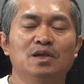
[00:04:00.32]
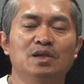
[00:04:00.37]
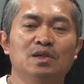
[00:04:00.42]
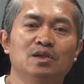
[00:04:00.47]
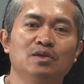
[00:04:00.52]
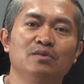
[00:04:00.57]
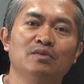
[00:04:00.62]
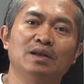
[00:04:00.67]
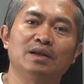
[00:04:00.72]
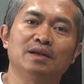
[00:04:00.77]

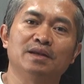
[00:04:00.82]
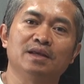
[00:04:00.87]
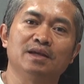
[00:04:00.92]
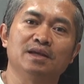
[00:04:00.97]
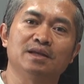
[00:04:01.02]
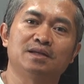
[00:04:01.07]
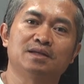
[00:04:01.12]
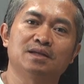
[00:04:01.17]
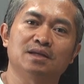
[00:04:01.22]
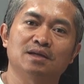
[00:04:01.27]
you will
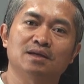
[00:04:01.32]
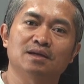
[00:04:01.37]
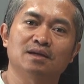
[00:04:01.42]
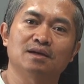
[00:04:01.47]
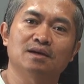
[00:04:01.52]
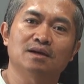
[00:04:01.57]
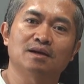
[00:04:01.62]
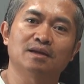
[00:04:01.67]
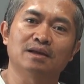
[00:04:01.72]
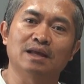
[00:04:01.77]
need
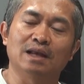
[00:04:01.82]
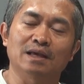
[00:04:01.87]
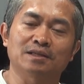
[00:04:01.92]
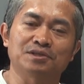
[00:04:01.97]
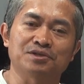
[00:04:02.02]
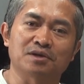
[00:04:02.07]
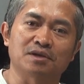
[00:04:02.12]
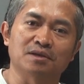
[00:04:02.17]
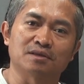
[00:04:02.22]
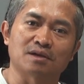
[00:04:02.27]
an
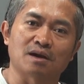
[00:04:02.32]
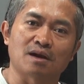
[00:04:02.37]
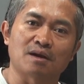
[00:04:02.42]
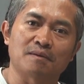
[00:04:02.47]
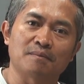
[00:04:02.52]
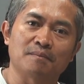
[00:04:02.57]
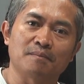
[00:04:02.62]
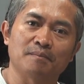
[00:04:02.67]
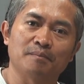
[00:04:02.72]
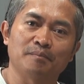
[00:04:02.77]
electric guitar.
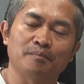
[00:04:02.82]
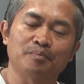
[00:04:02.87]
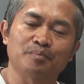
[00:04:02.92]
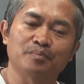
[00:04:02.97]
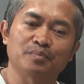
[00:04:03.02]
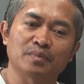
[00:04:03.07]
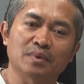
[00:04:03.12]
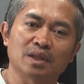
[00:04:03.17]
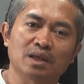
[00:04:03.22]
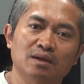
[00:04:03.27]

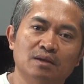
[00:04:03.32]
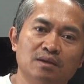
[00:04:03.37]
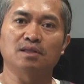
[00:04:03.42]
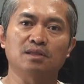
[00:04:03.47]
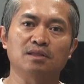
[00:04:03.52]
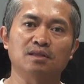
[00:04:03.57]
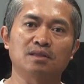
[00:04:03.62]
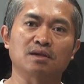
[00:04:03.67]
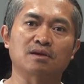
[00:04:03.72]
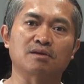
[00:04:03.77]

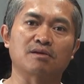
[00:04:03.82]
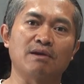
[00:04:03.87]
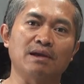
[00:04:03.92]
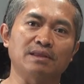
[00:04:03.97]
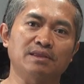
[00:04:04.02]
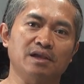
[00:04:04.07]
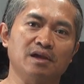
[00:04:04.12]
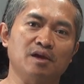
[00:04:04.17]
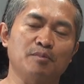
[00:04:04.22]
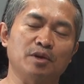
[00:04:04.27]
The
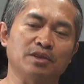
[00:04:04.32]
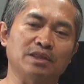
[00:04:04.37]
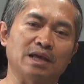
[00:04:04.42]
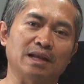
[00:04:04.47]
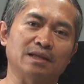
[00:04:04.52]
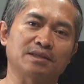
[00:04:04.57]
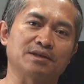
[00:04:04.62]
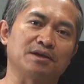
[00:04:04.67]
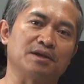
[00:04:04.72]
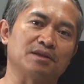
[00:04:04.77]
great thing about
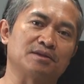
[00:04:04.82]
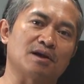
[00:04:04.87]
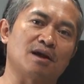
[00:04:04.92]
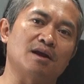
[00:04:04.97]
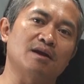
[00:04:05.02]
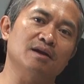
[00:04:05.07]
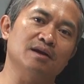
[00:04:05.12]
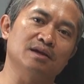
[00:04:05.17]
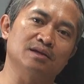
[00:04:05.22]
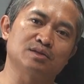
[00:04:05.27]
electric
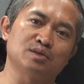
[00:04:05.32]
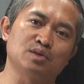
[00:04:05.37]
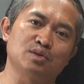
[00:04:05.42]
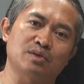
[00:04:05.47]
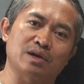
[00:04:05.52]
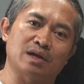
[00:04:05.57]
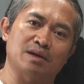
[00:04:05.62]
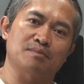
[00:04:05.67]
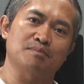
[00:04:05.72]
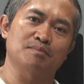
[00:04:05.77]
guitar is you
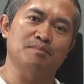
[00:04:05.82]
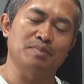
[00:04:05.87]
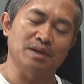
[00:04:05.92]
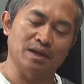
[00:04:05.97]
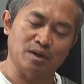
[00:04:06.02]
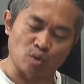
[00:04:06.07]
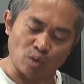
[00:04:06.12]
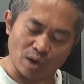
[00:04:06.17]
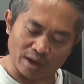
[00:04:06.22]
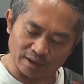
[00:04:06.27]
can
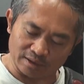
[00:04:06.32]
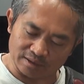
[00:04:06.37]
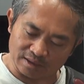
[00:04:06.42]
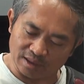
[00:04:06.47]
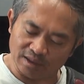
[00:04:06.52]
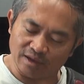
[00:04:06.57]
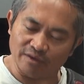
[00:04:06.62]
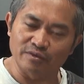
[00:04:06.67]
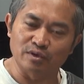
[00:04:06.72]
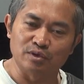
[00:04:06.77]
play
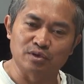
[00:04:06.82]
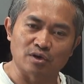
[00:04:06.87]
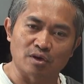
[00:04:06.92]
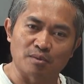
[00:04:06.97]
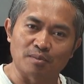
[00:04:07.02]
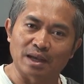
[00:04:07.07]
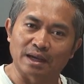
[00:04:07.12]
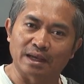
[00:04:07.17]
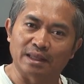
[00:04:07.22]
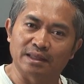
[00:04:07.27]
quietly if you
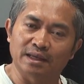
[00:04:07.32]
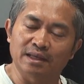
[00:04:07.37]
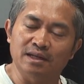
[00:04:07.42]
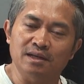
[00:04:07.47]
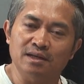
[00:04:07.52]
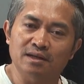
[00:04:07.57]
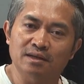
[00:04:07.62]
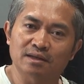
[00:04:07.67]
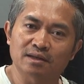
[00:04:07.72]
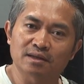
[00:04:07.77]
don't plug it
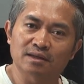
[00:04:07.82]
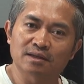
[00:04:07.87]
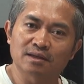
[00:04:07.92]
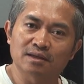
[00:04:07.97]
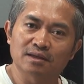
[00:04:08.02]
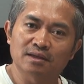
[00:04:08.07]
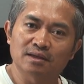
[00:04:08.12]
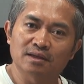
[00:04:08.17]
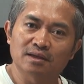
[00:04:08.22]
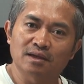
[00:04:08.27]
in.
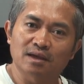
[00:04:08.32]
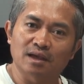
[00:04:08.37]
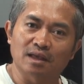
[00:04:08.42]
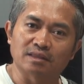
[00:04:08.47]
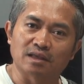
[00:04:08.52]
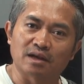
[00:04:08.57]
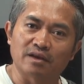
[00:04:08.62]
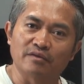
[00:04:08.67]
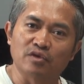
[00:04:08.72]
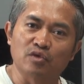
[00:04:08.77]

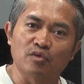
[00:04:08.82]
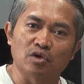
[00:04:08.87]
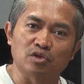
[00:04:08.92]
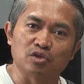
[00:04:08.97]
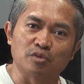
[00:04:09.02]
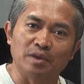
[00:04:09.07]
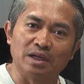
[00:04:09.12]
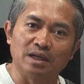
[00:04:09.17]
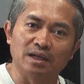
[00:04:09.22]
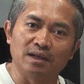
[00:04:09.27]
And then if you want
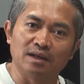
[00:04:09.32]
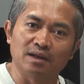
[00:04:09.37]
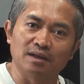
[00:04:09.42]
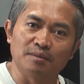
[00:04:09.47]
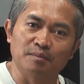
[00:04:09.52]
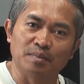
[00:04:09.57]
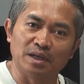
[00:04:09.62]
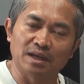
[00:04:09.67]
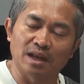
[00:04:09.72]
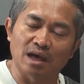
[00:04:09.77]
to be
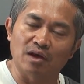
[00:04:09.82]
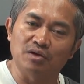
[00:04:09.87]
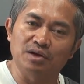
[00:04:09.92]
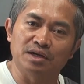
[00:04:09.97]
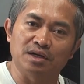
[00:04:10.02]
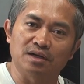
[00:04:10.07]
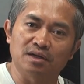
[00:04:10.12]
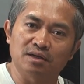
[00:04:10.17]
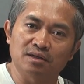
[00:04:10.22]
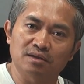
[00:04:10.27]
a bit
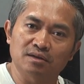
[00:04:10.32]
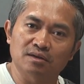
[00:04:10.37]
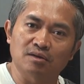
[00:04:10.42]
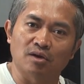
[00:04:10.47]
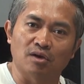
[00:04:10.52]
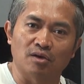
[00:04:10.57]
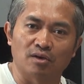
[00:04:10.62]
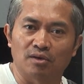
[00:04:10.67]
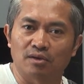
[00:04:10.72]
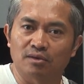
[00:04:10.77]
louder
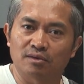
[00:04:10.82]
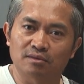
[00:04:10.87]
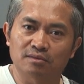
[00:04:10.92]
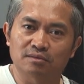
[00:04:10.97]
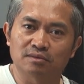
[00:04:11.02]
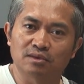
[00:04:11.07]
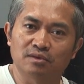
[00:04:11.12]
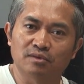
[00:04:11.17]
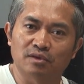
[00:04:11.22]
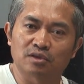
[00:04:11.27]
or
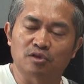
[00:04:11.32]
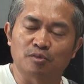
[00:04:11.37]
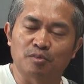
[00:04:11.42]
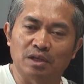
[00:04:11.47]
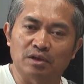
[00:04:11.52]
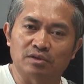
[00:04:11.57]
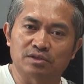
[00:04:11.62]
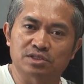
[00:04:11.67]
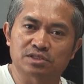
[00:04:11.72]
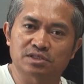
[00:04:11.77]
you want to
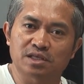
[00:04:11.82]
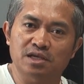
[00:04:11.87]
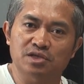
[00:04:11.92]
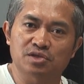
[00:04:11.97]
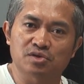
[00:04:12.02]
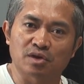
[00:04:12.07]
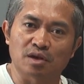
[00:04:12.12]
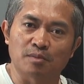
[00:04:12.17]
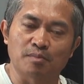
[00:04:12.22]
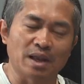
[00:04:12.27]
play on the
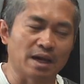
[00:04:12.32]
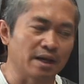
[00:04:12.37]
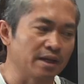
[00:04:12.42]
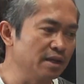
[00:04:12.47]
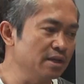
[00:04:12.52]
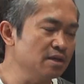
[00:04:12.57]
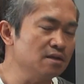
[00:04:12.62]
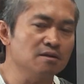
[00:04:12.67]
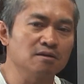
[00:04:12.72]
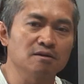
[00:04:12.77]
stage, you can plug it
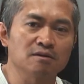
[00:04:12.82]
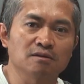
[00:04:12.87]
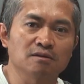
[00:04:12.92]
in